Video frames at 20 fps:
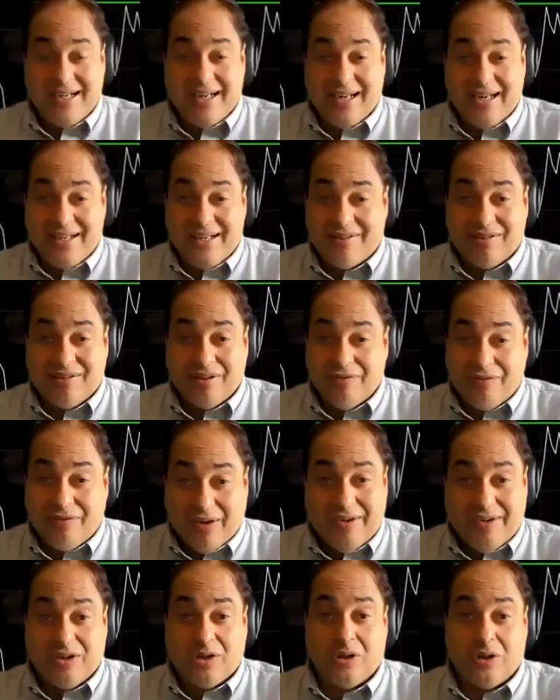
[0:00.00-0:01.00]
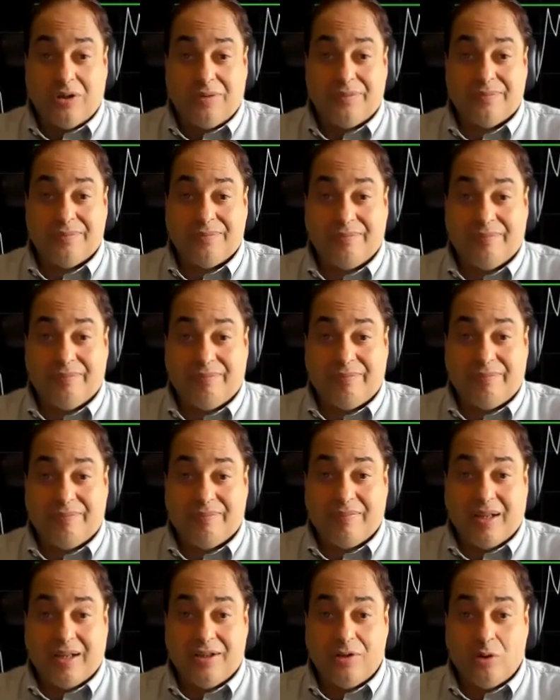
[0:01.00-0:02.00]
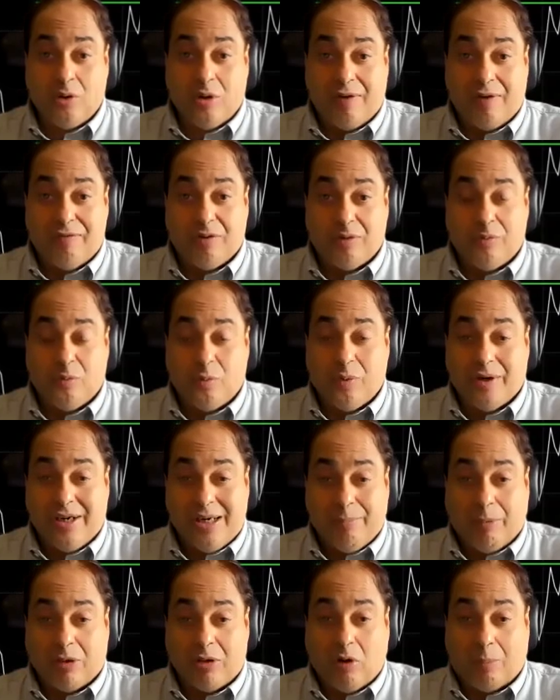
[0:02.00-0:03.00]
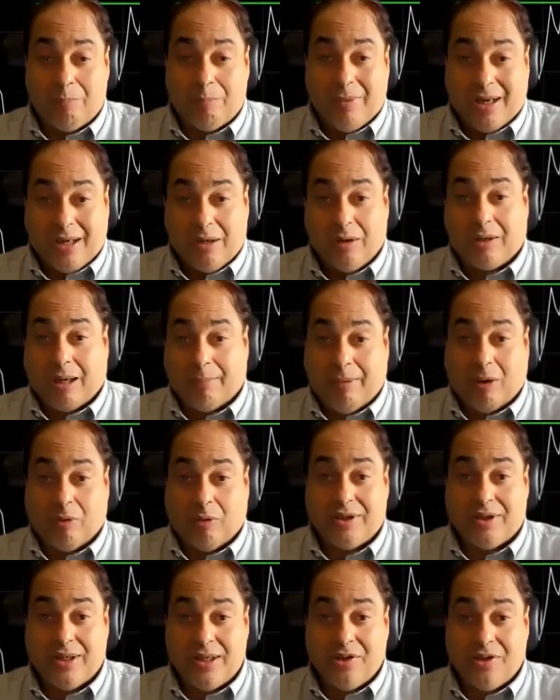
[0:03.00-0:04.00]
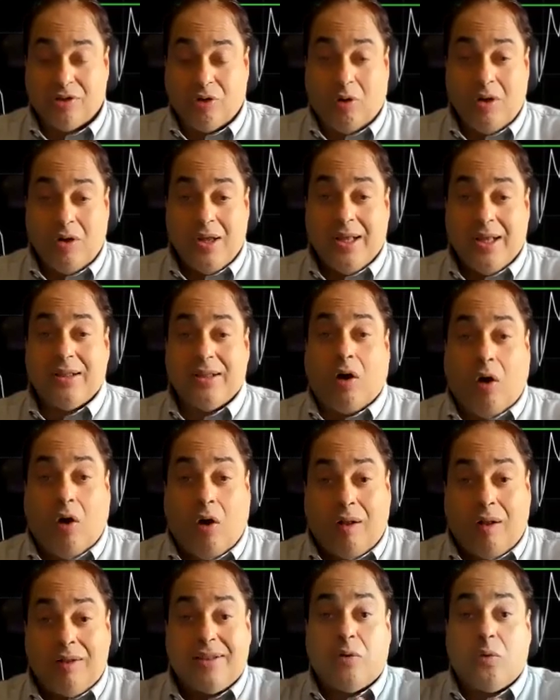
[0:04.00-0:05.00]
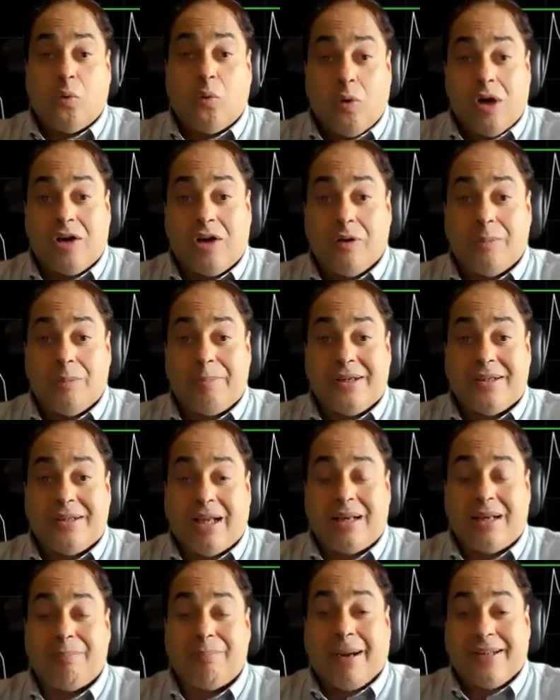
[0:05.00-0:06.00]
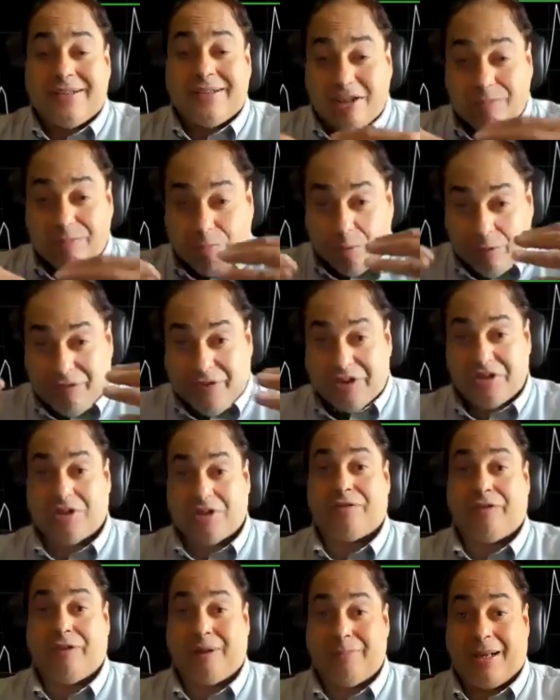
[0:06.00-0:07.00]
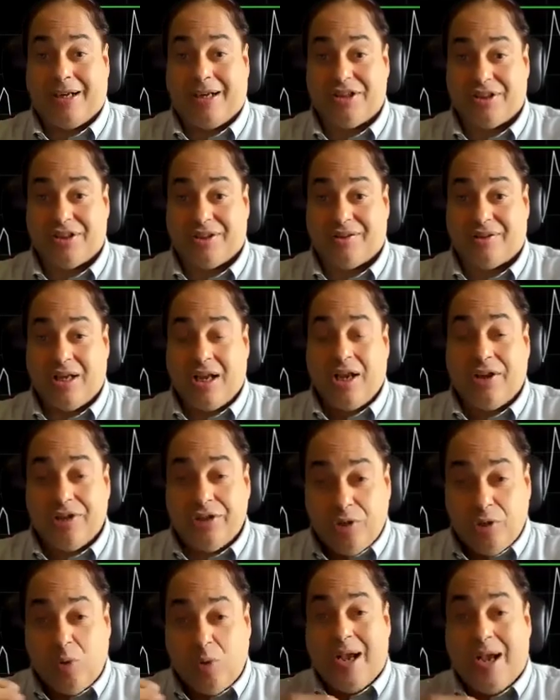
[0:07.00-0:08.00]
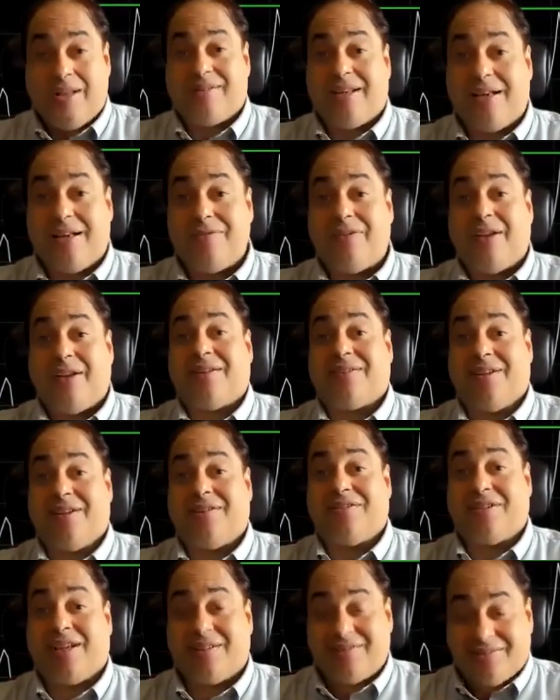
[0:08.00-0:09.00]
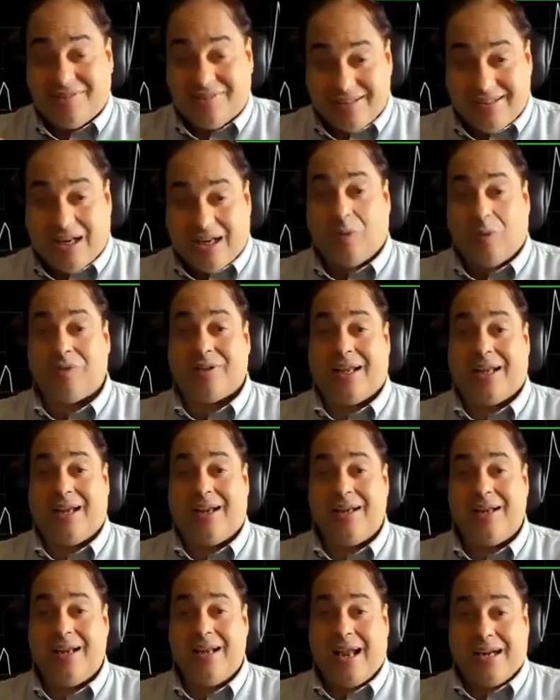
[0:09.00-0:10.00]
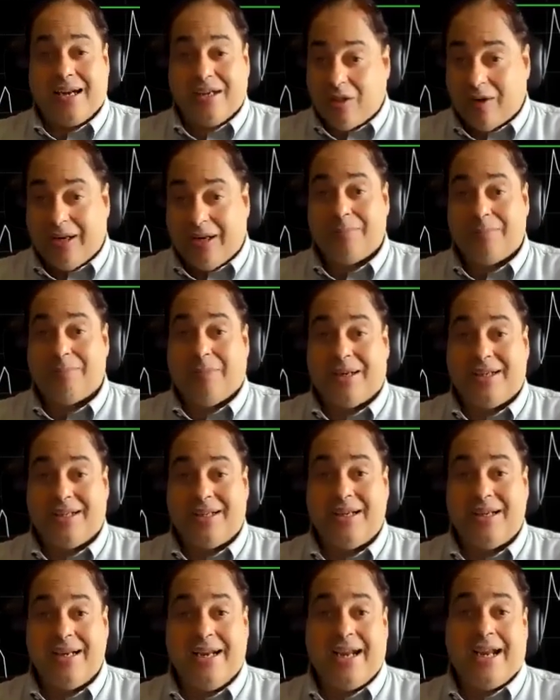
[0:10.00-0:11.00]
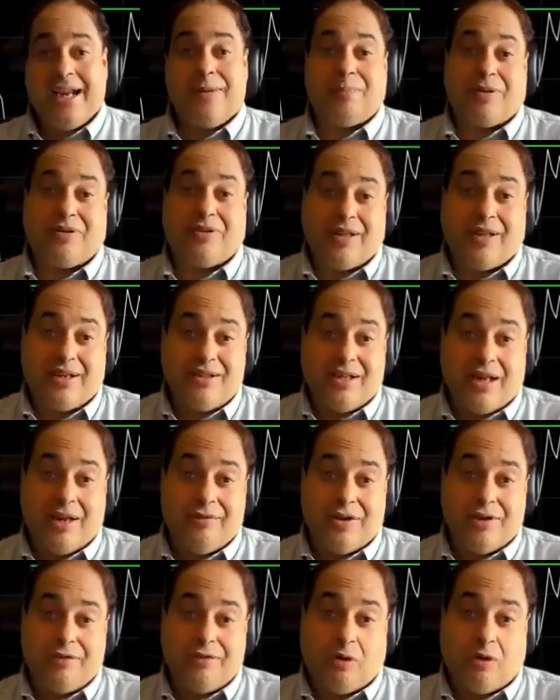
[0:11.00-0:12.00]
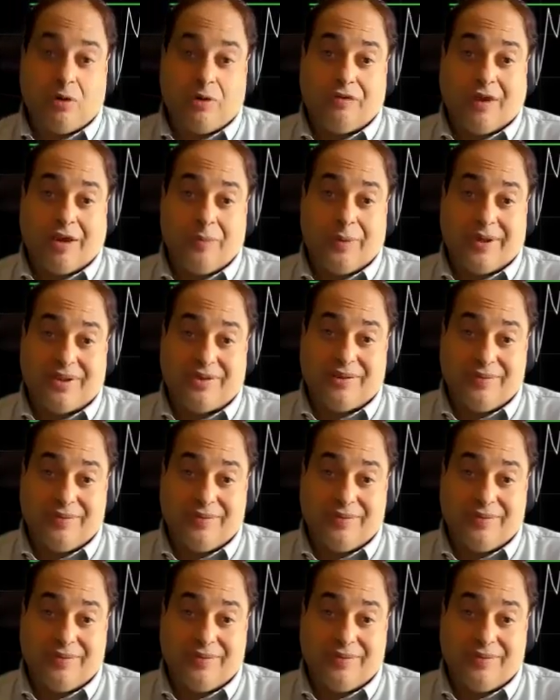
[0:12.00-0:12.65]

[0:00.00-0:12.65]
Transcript: is very good. You don't have to worry about not being able to come out. So all the work will be done by these professional fund managers. You as investors just sit down there and collect money 8% every 4 to 5 weeks.